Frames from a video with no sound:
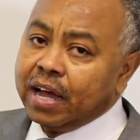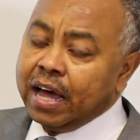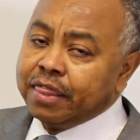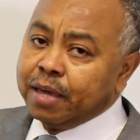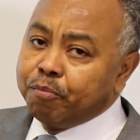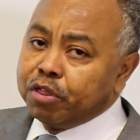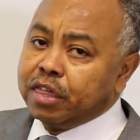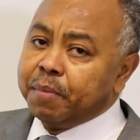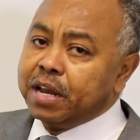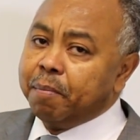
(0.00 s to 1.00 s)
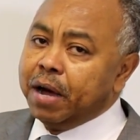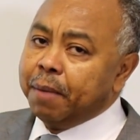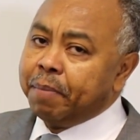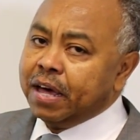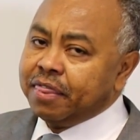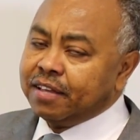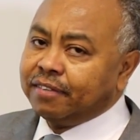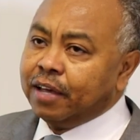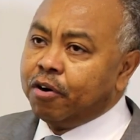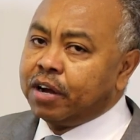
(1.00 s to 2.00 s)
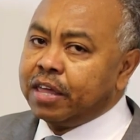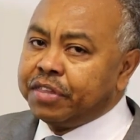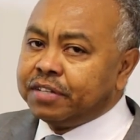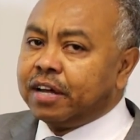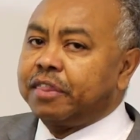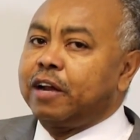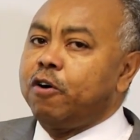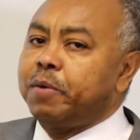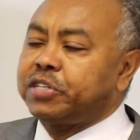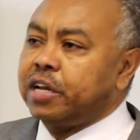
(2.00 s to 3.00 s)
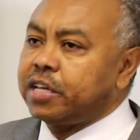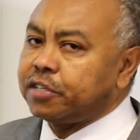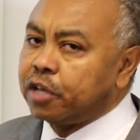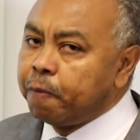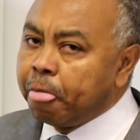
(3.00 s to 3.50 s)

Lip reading: and they put them in a map, and they say, okay, these are the global challenges.